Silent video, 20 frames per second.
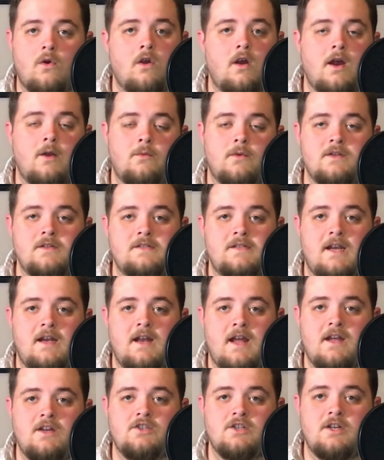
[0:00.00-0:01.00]
or a real
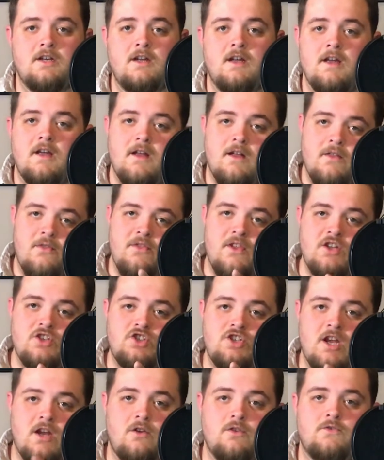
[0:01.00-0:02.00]
estate agent,
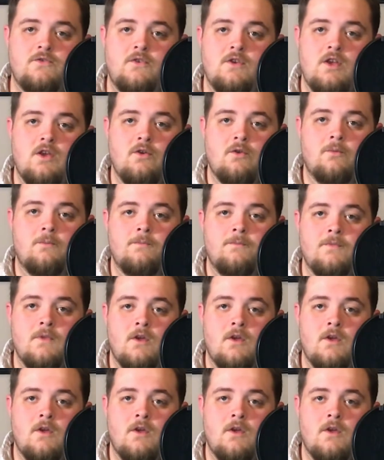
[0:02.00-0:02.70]
this channel's for you.